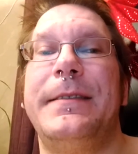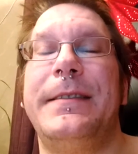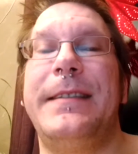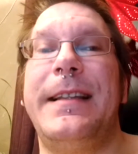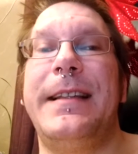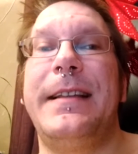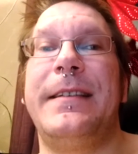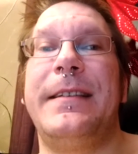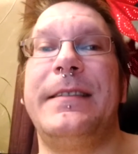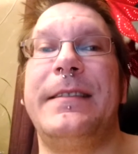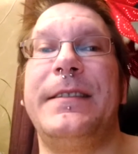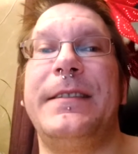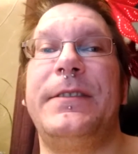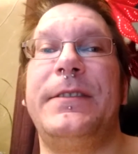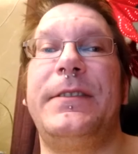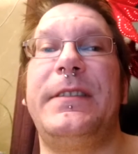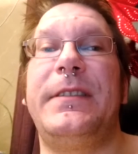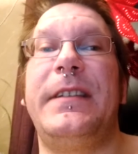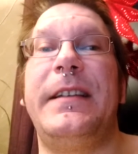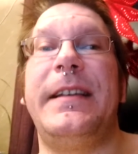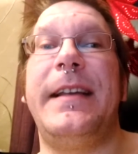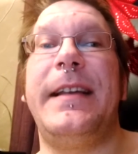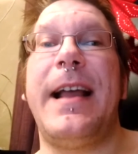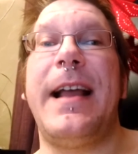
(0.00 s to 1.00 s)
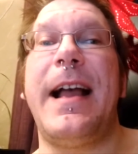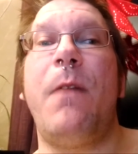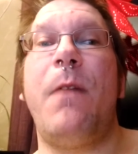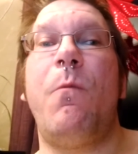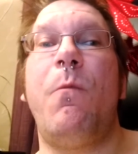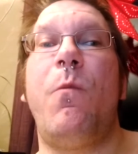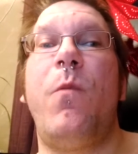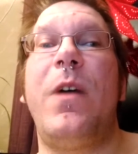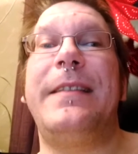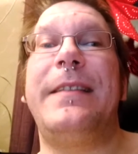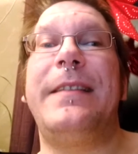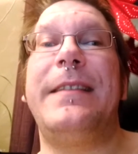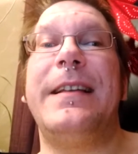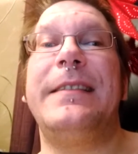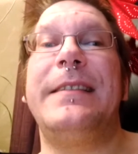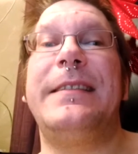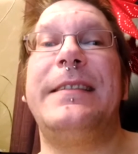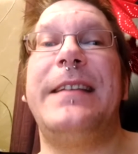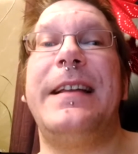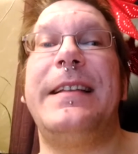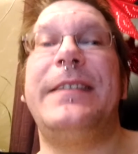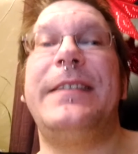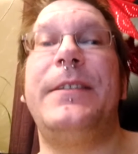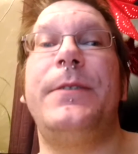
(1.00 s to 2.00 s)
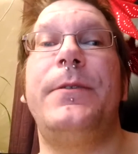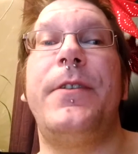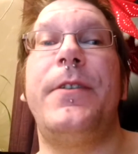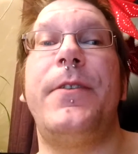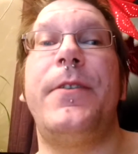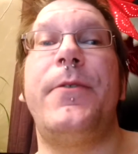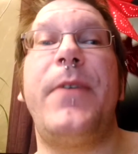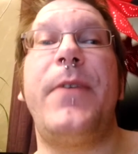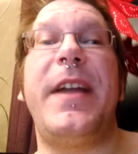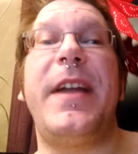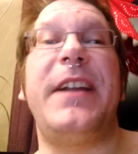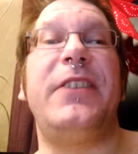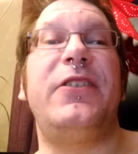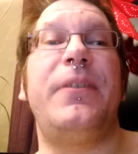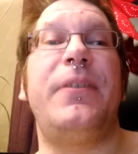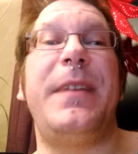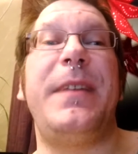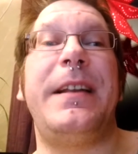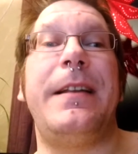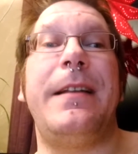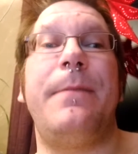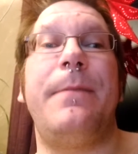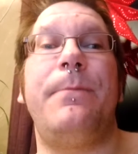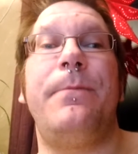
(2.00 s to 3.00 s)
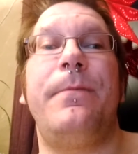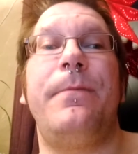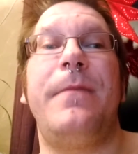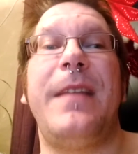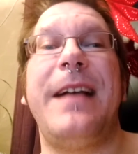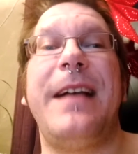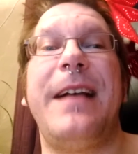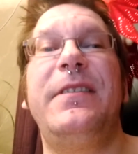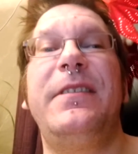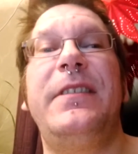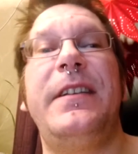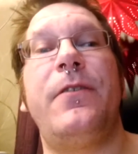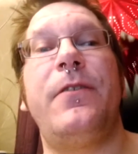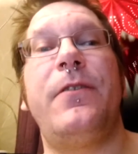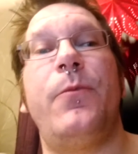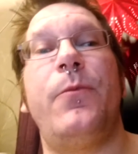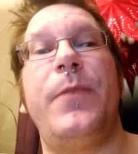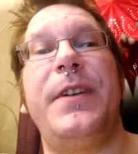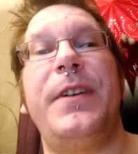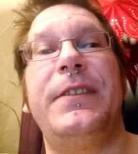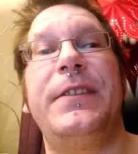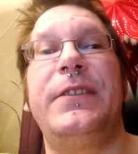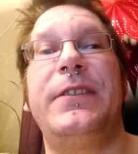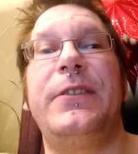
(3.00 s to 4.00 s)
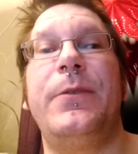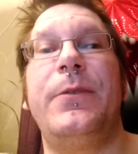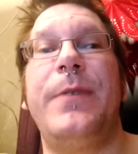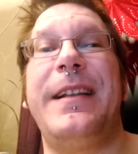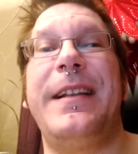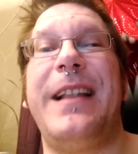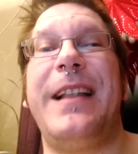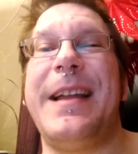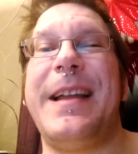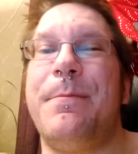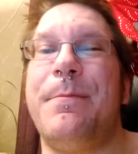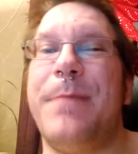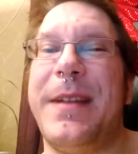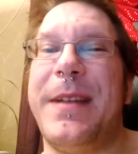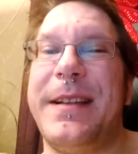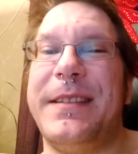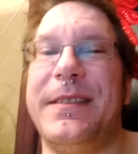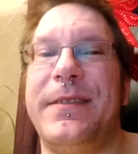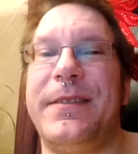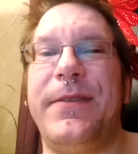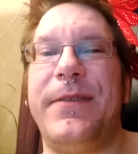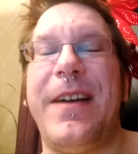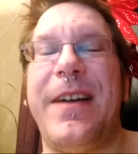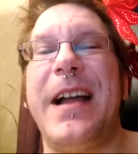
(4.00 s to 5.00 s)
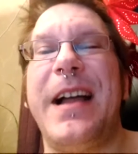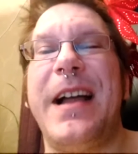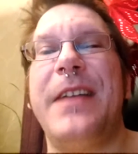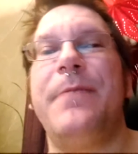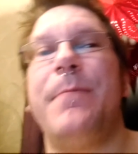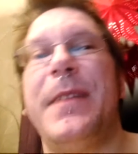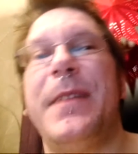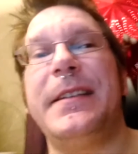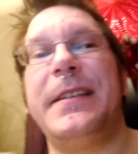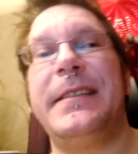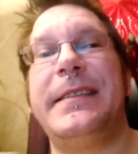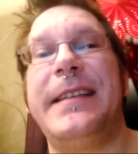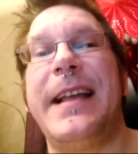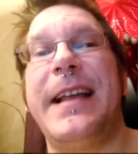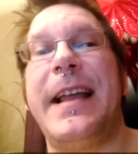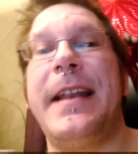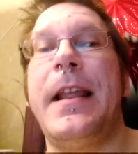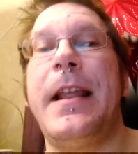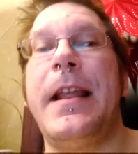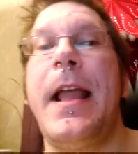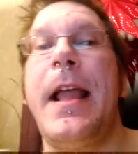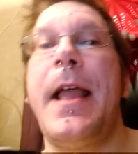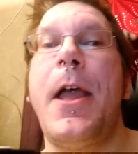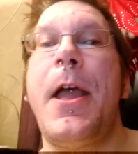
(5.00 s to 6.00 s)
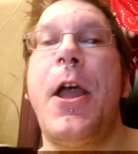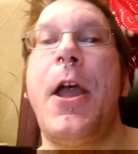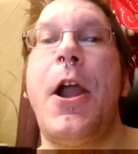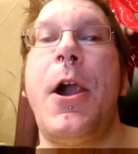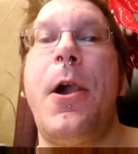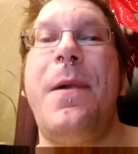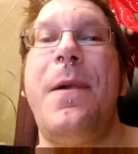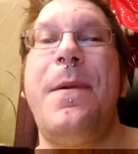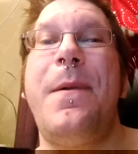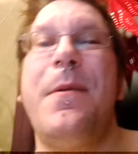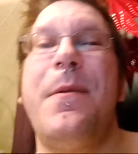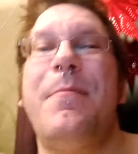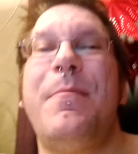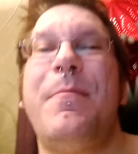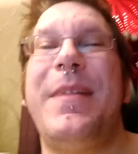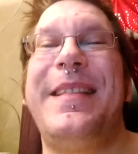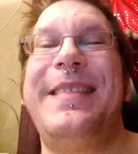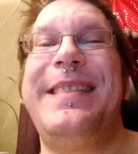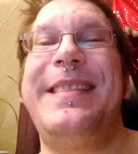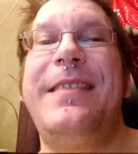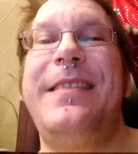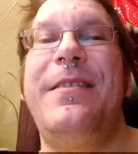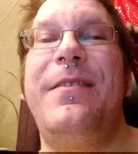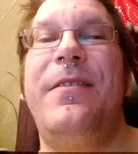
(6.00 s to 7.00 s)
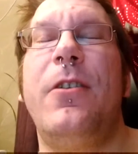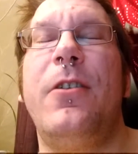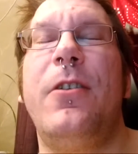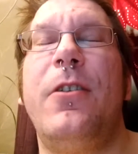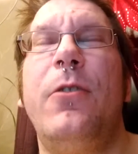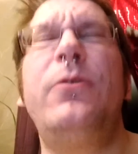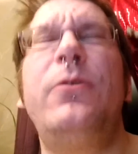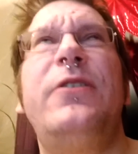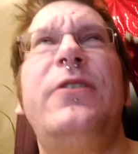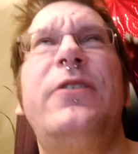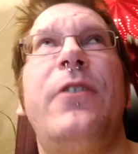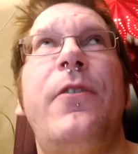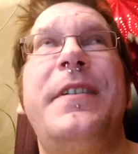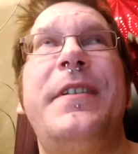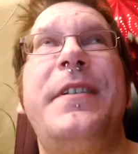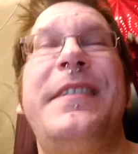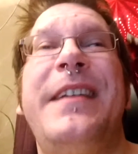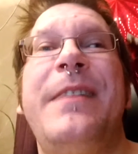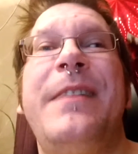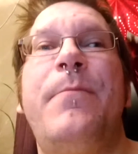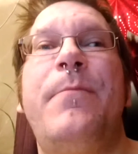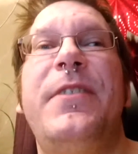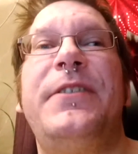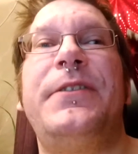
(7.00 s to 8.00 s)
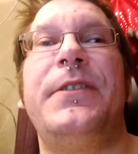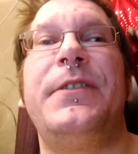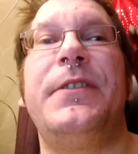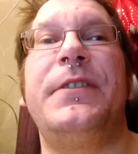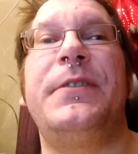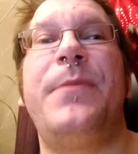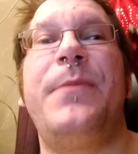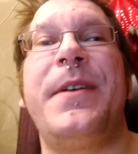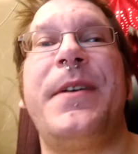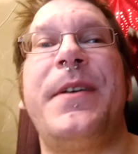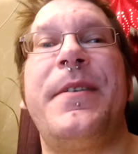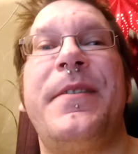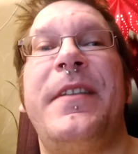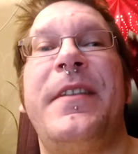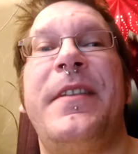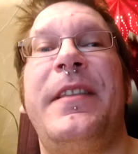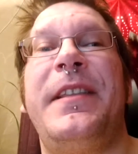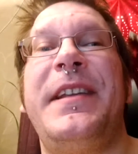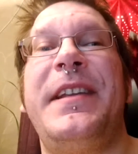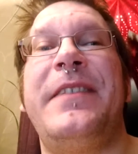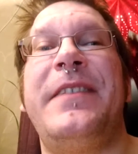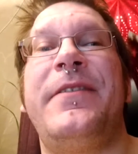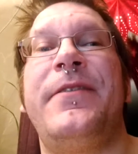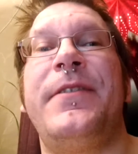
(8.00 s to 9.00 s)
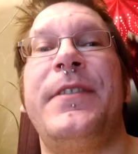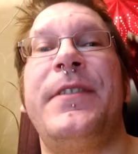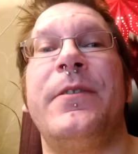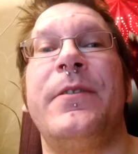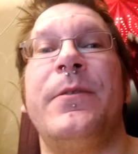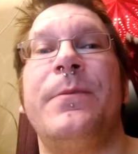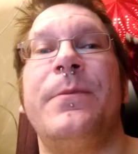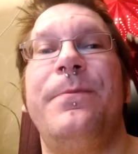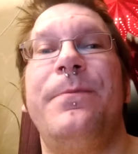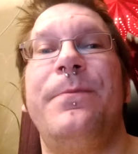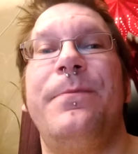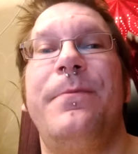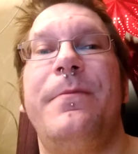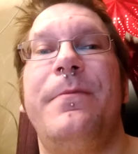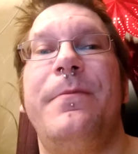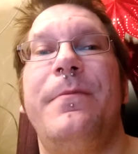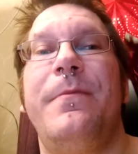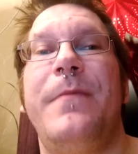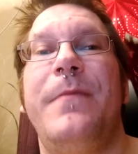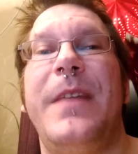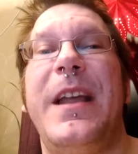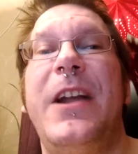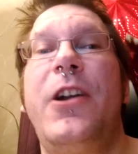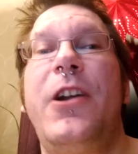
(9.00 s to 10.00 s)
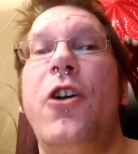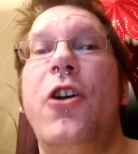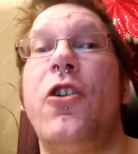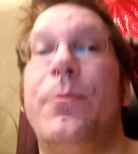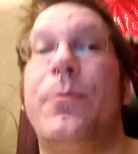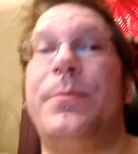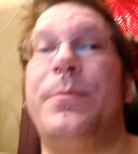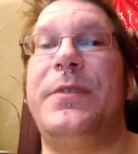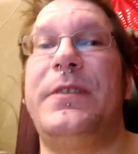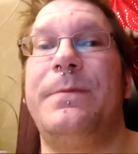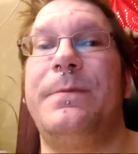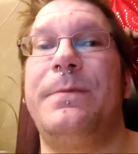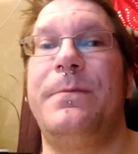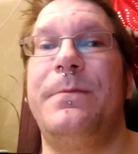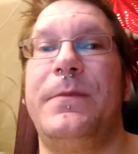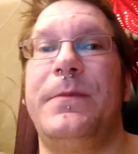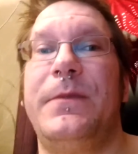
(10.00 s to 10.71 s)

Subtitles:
Then you should see what does that do to the range. I mean, I've seen Norwegians do it like -5, -10, but those are temperatures where the Leaf, it copes.